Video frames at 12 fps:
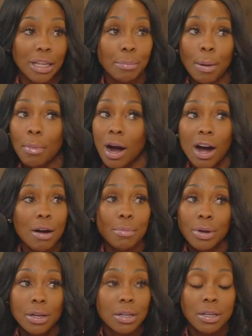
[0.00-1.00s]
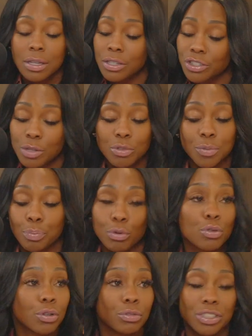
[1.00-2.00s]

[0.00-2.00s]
Like my mom, she was brutal.